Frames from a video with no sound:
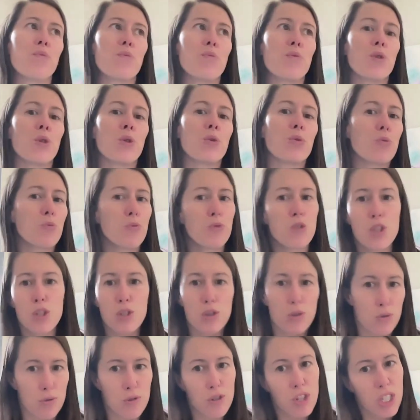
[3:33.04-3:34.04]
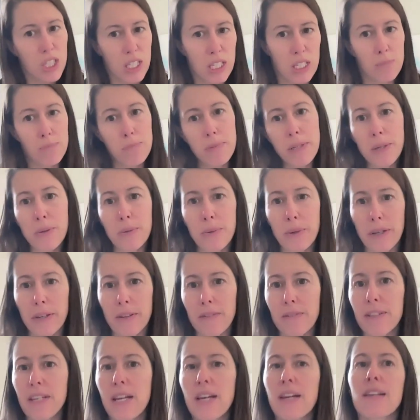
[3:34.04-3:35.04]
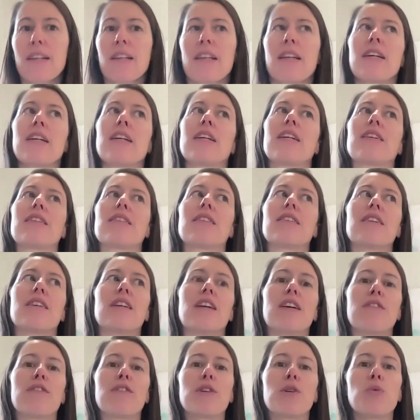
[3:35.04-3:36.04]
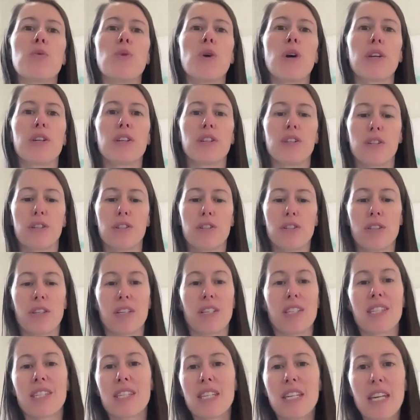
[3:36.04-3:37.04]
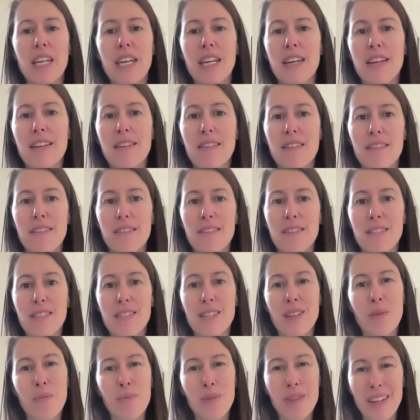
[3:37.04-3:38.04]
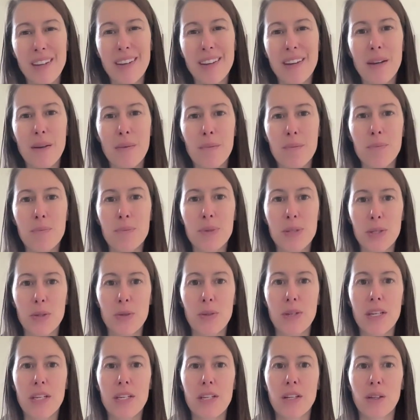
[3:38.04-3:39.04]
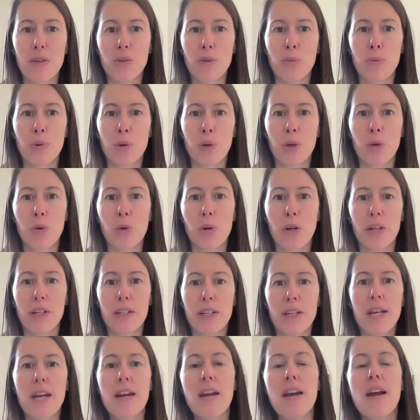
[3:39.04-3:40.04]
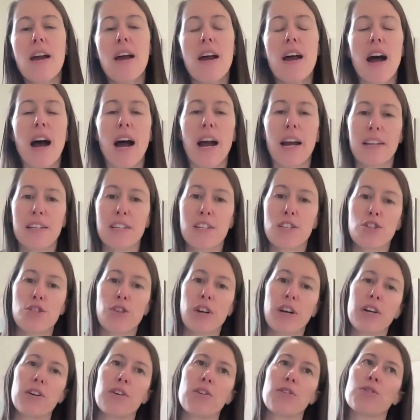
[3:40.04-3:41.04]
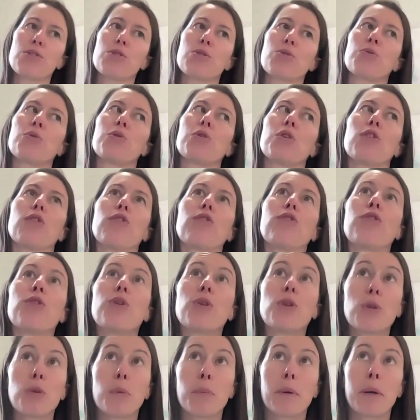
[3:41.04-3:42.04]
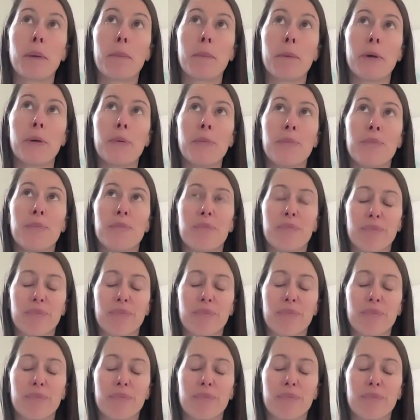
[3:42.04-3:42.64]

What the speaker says: So just be aware of that. Like if you want to succeed, sometimes you need a little more quality. I did try also the photo paper.